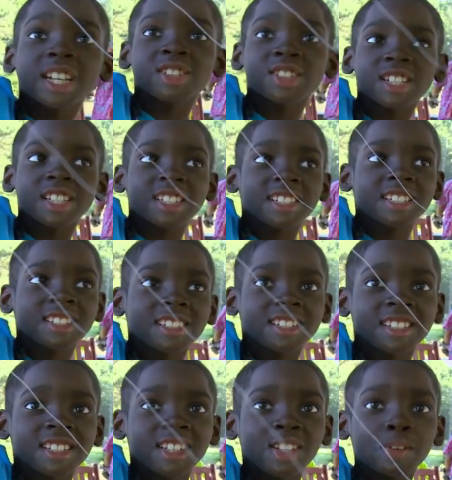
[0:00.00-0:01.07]
everything you've
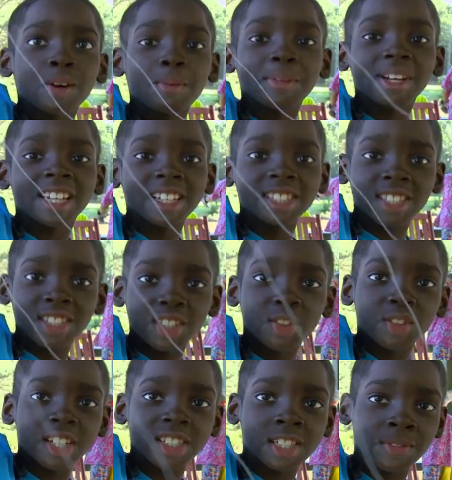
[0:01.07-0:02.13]
got your energy, your
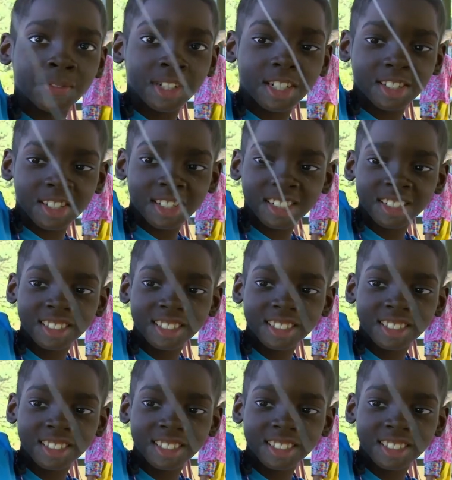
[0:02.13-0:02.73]
time,